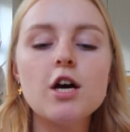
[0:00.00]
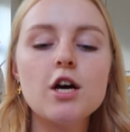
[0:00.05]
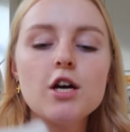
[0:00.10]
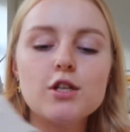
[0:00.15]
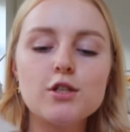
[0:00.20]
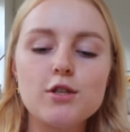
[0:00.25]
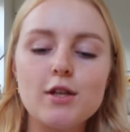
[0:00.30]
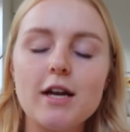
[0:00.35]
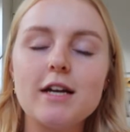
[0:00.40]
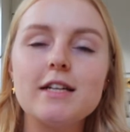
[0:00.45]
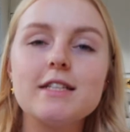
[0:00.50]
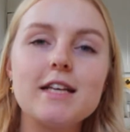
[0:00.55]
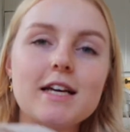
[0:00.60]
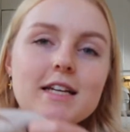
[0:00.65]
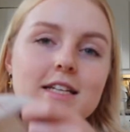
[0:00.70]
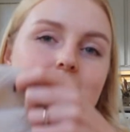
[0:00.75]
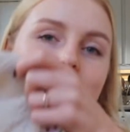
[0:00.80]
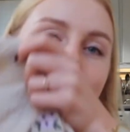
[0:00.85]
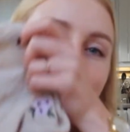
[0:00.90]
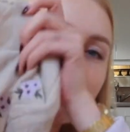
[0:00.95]
So then I decided
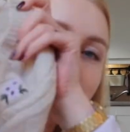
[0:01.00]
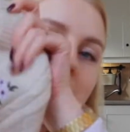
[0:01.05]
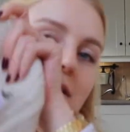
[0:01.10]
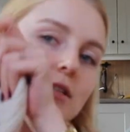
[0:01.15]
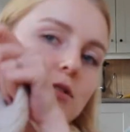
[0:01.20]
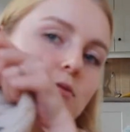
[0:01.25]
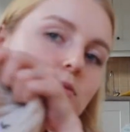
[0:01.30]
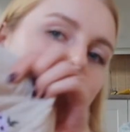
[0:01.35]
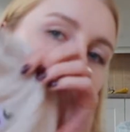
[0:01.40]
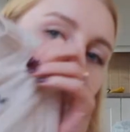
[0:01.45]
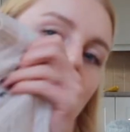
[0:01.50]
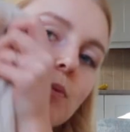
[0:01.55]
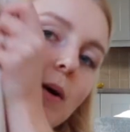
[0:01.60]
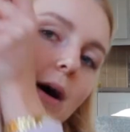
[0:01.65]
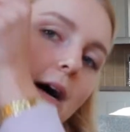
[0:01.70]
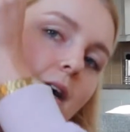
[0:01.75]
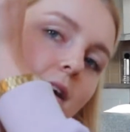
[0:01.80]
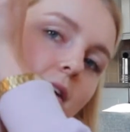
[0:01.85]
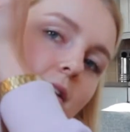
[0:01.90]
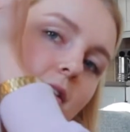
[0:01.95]
to keep this one as
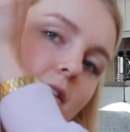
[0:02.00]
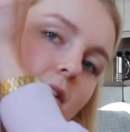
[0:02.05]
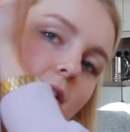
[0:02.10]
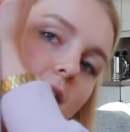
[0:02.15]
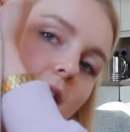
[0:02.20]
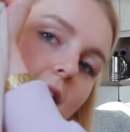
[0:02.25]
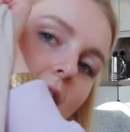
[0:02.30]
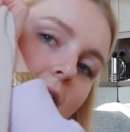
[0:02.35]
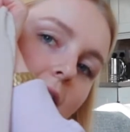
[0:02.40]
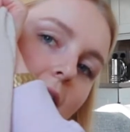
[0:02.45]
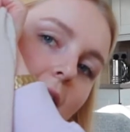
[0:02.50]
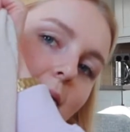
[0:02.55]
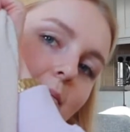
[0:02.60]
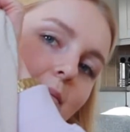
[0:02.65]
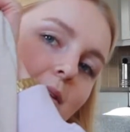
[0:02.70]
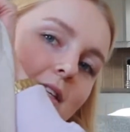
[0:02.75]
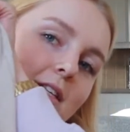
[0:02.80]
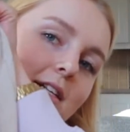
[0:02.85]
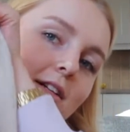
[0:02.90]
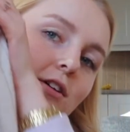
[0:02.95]
well,
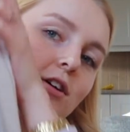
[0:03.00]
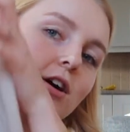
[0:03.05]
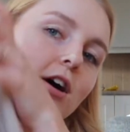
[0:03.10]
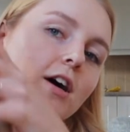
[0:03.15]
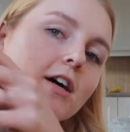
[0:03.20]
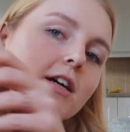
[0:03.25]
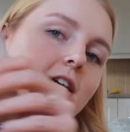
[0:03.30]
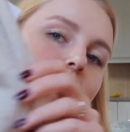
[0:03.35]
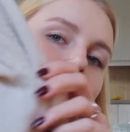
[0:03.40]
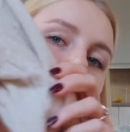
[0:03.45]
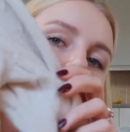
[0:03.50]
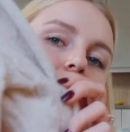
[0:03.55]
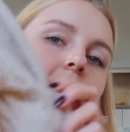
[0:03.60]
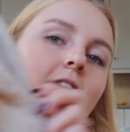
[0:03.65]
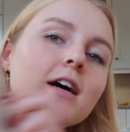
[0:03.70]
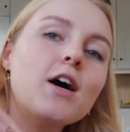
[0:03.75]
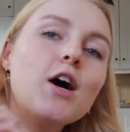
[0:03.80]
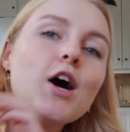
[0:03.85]
this little cardigan.